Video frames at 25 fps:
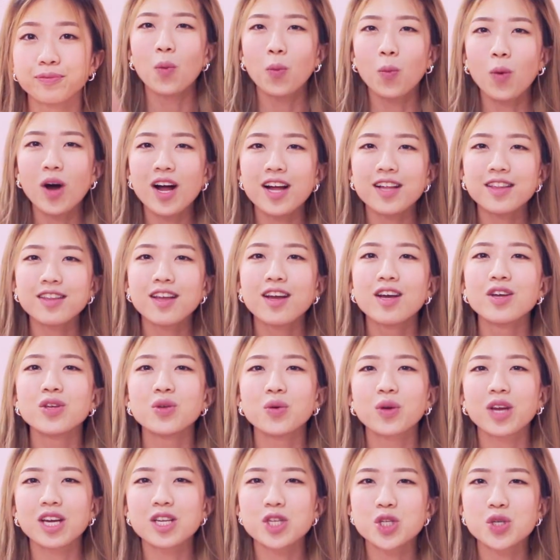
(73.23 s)
One,
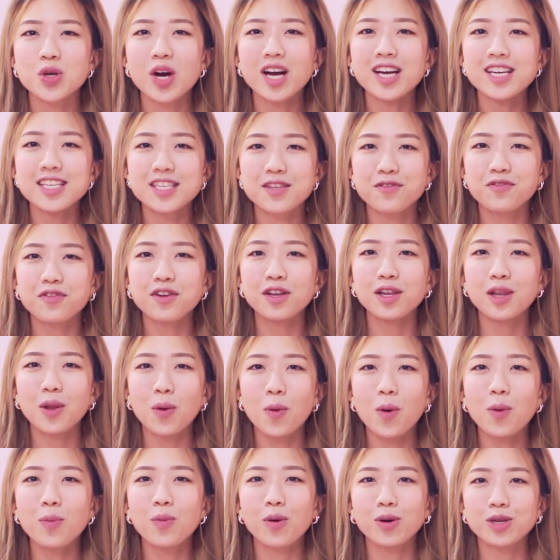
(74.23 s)
you can try different
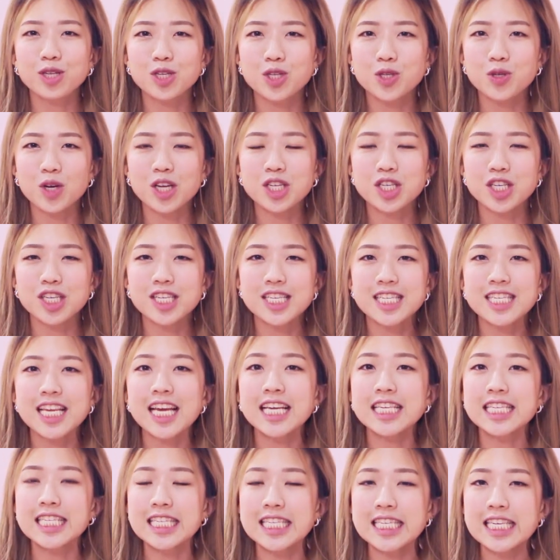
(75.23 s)
lower body stretches
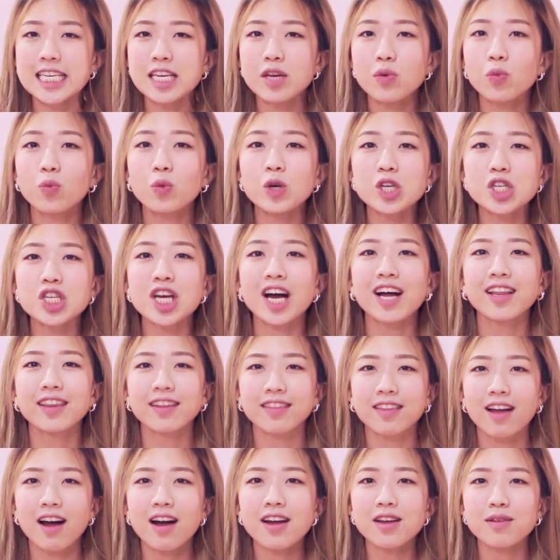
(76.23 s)
and see which are
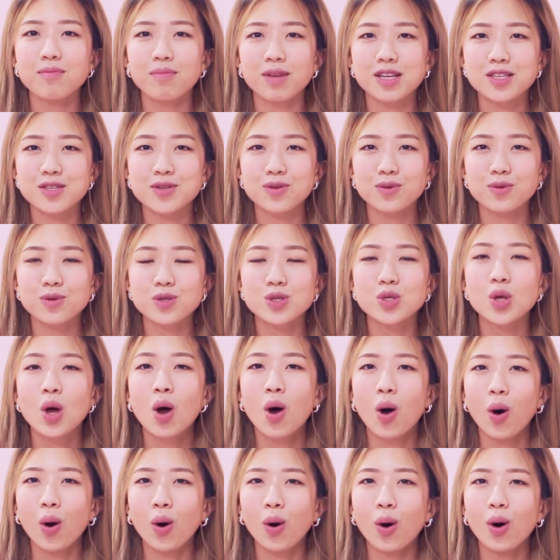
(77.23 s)
the tight muscles,
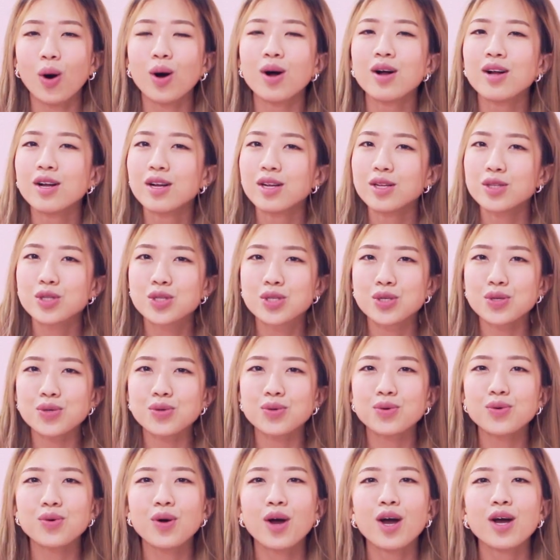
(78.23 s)
or two,